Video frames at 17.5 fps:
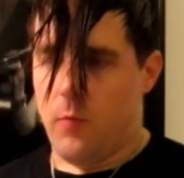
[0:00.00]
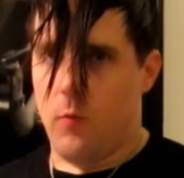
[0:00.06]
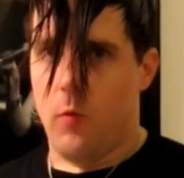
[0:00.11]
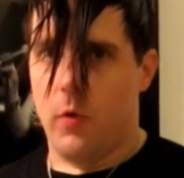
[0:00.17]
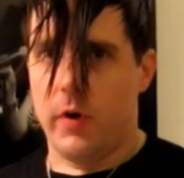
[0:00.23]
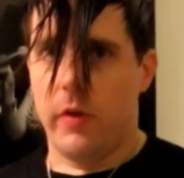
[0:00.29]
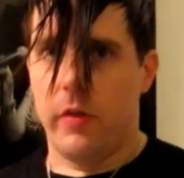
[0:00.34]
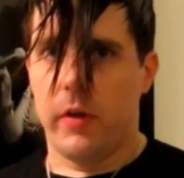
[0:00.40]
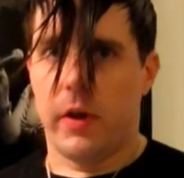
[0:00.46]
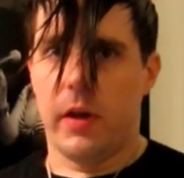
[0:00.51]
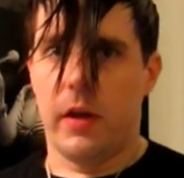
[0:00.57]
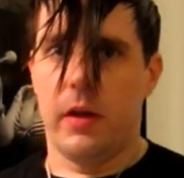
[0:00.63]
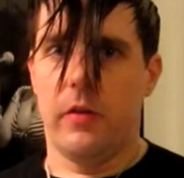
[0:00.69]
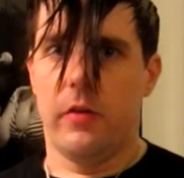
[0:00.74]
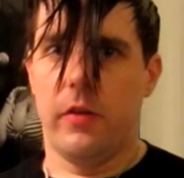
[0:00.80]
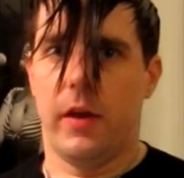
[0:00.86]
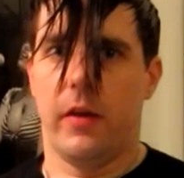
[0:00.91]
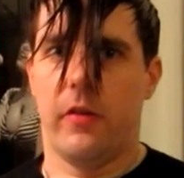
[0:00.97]
One of the
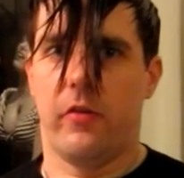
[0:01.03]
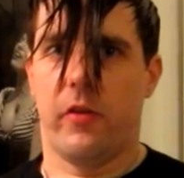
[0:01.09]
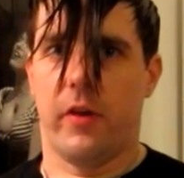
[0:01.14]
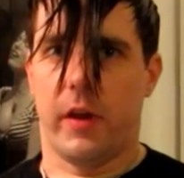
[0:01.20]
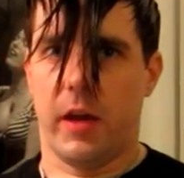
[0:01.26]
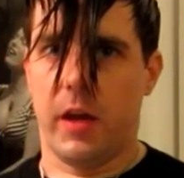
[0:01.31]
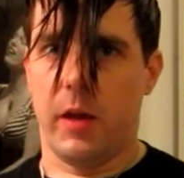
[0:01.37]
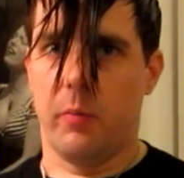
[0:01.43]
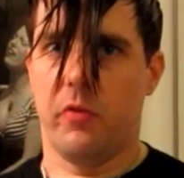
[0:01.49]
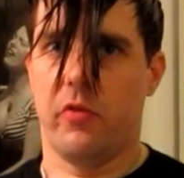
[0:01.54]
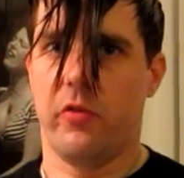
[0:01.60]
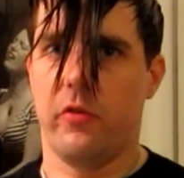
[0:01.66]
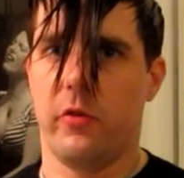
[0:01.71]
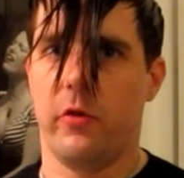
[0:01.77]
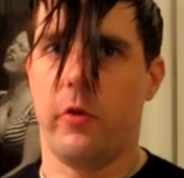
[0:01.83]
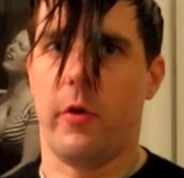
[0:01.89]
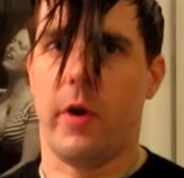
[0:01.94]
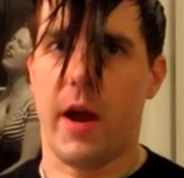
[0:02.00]
key things that
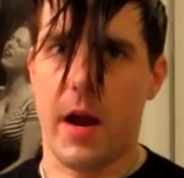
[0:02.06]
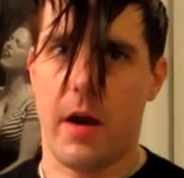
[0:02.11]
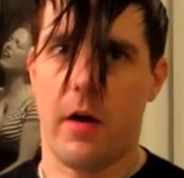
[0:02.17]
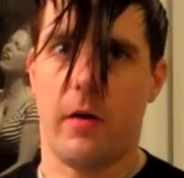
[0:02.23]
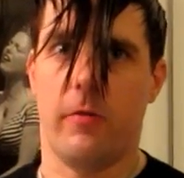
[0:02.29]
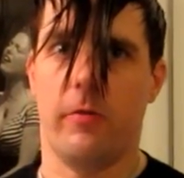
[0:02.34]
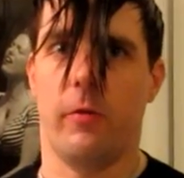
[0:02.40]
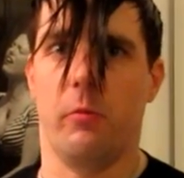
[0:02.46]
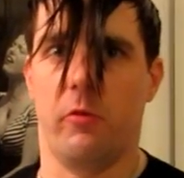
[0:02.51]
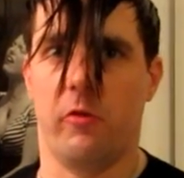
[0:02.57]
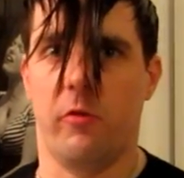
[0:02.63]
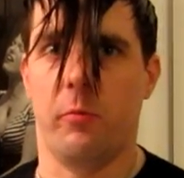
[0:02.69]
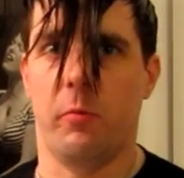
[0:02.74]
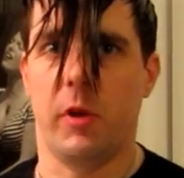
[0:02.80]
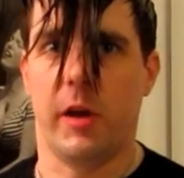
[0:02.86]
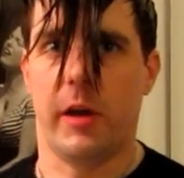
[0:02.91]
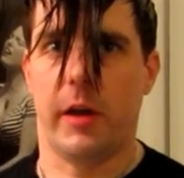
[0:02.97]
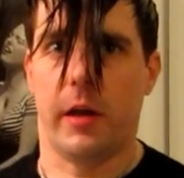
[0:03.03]
keeps your hair from
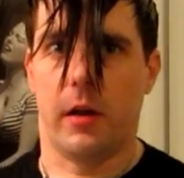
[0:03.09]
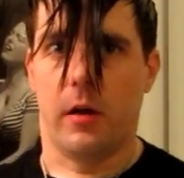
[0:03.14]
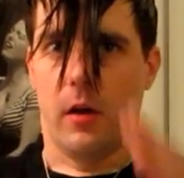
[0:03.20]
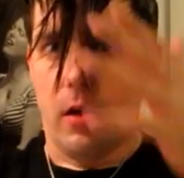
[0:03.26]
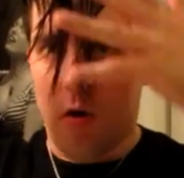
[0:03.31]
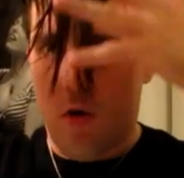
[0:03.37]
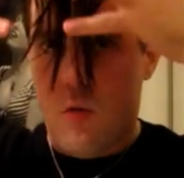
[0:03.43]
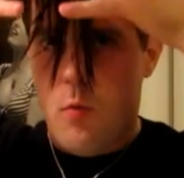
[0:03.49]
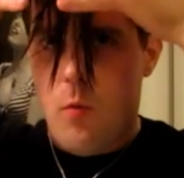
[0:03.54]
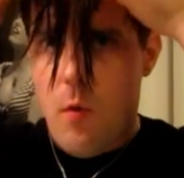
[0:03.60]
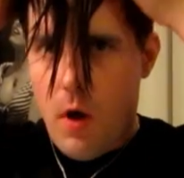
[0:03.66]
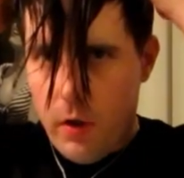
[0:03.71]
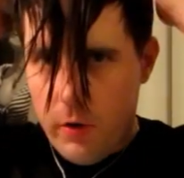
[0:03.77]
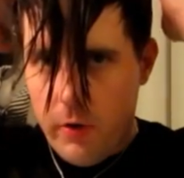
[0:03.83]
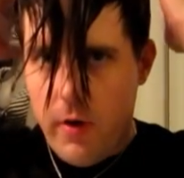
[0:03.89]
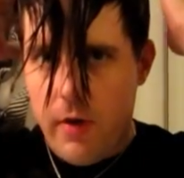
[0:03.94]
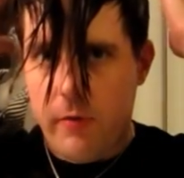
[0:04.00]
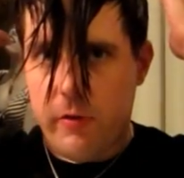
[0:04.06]
splitting
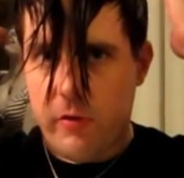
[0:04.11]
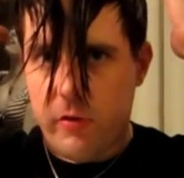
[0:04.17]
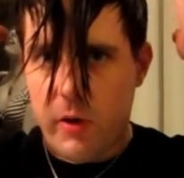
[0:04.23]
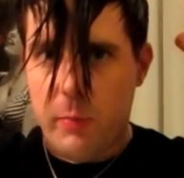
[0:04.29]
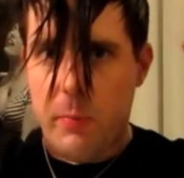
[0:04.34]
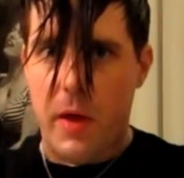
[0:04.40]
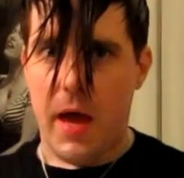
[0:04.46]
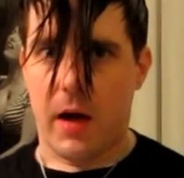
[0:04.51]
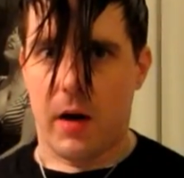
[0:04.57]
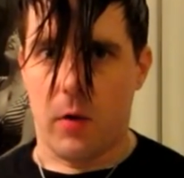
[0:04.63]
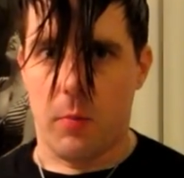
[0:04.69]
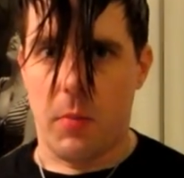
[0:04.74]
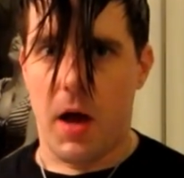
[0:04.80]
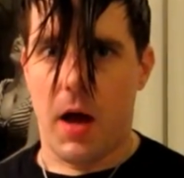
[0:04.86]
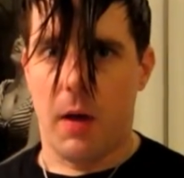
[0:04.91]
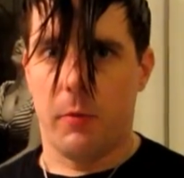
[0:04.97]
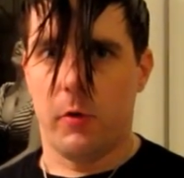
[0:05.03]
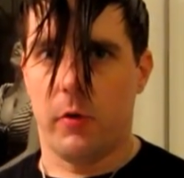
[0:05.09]
while you have a slick back or
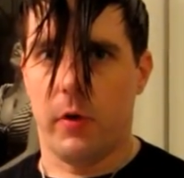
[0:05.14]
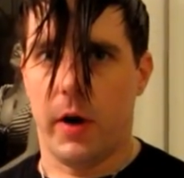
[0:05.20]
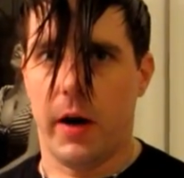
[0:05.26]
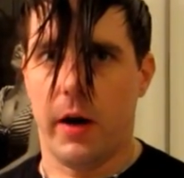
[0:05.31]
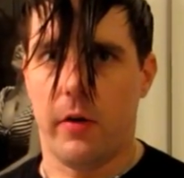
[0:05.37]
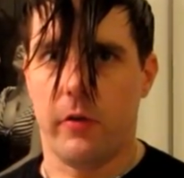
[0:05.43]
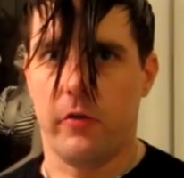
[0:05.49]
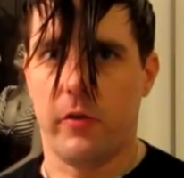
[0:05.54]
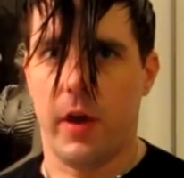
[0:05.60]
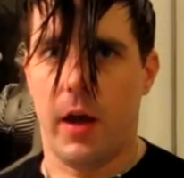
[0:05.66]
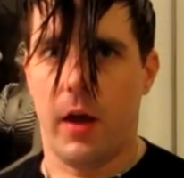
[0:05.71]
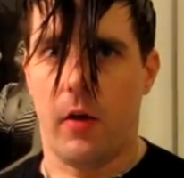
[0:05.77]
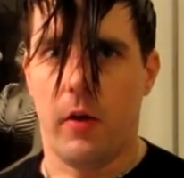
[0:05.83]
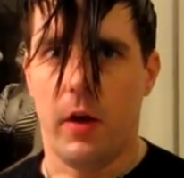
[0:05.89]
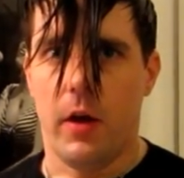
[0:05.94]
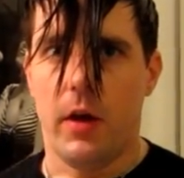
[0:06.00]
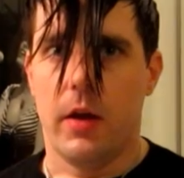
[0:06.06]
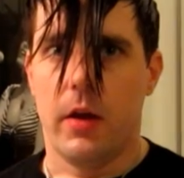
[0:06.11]
pompadour hairstyle
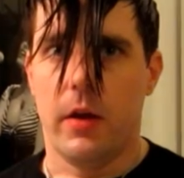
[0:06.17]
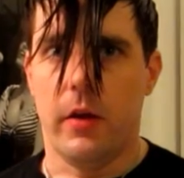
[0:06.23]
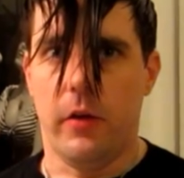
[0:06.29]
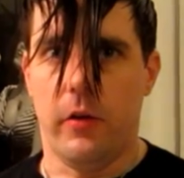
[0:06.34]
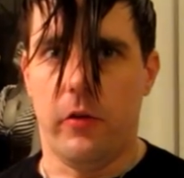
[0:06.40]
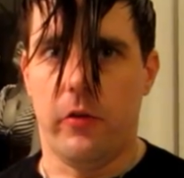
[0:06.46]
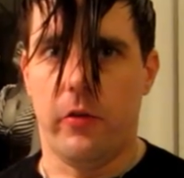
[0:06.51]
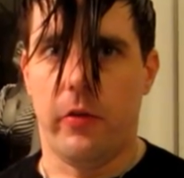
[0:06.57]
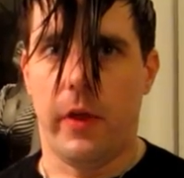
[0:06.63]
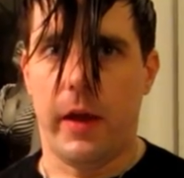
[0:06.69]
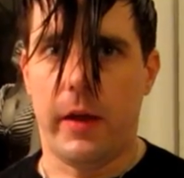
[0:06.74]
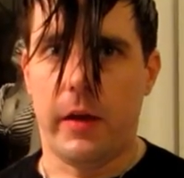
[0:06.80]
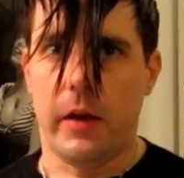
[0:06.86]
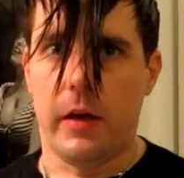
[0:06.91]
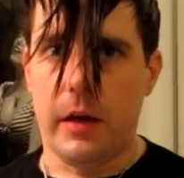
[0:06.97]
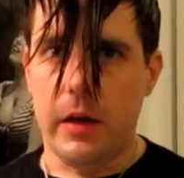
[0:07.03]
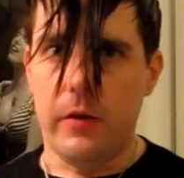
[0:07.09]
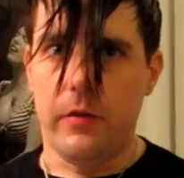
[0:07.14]
is
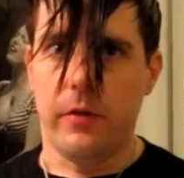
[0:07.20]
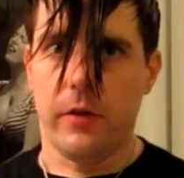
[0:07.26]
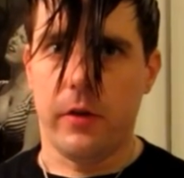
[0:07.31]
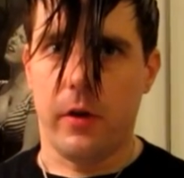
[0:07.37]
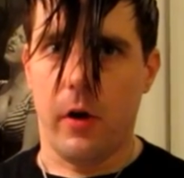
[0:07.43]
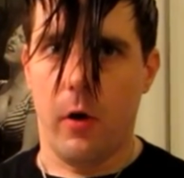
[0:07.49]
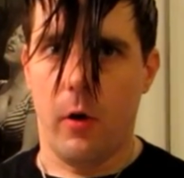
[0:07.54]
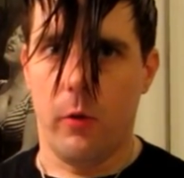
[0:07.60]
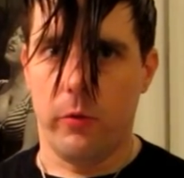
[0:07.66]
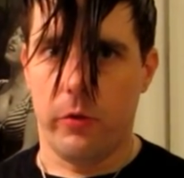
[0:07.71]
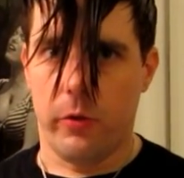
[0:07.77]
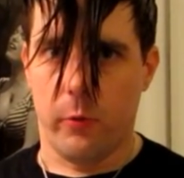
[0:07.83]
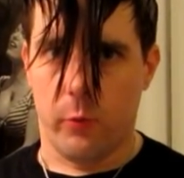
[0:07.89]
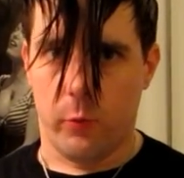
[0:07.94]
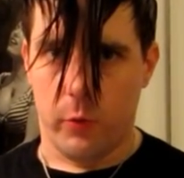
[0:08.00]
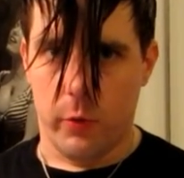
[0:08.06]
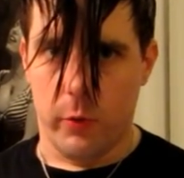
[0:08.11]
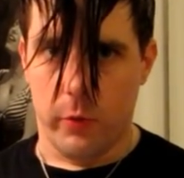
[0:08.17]
that you need to coat
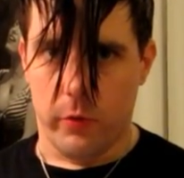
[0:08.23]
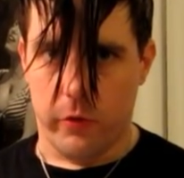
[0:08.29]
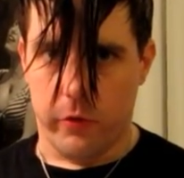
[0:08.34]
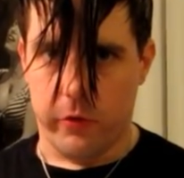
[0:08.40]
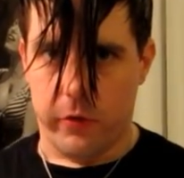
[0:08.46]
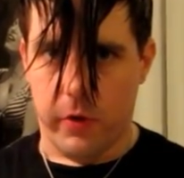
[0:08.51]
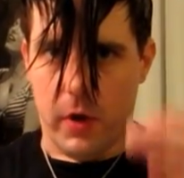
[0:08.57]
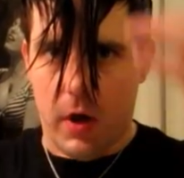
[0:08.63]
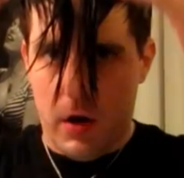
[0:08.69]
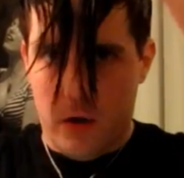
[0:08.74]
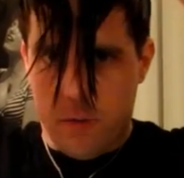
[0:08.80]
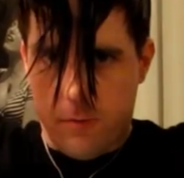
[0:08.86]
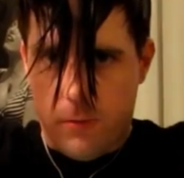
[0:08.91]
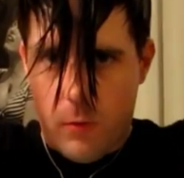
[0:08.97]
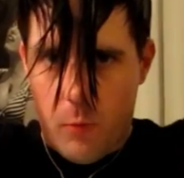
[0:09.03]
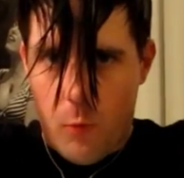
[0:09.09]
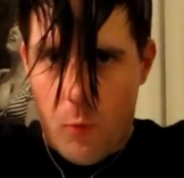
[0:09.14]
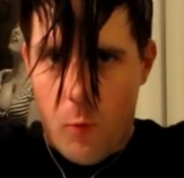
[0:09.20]
the roots
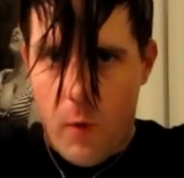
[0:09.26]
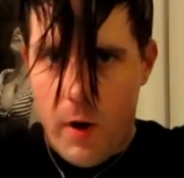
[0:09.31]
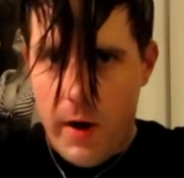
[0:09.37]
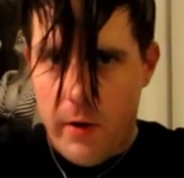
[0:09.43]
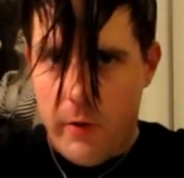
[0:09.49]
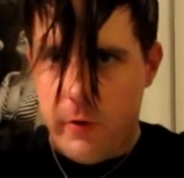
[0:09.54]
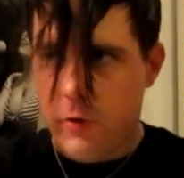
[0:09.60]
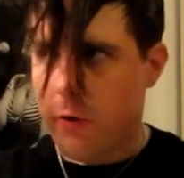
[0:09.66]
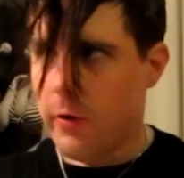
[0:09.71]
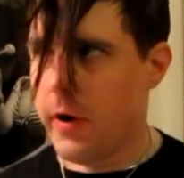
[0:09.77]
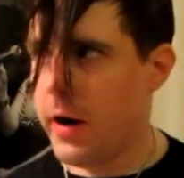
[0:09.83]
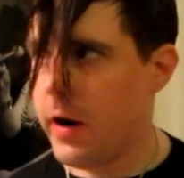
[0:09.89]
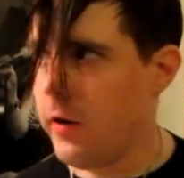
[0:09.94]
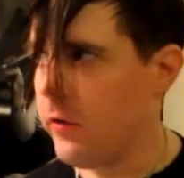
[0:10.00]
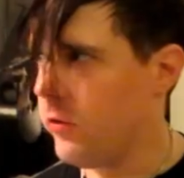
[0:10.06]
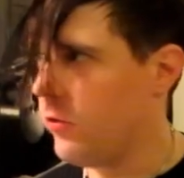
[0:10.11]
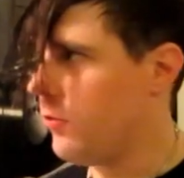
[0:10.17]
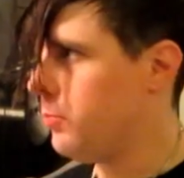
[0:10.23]
from where your
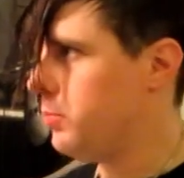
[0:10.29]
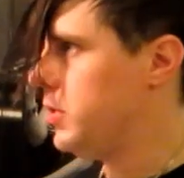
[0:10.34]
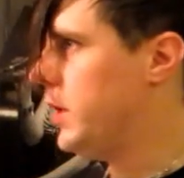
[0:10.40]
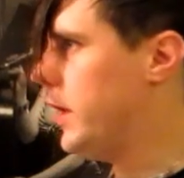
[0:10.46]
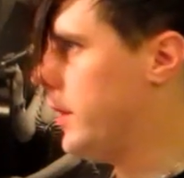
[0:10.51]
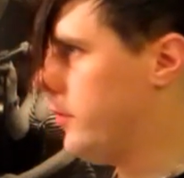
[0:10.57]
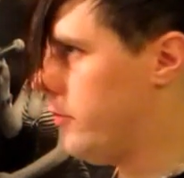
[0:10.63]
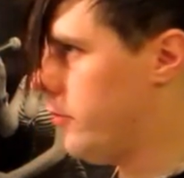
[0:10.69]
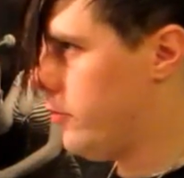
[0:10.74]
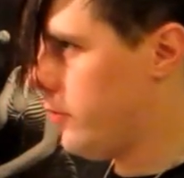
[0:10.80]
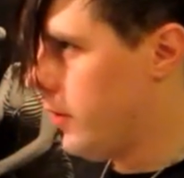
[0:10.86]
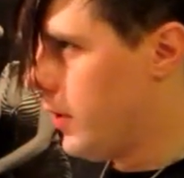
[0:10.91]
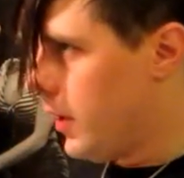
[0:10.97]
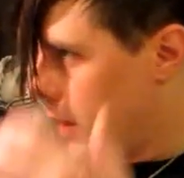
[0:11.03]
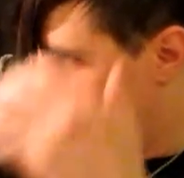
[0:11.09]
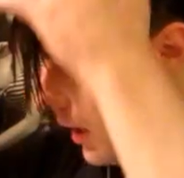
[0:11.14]
hair splits.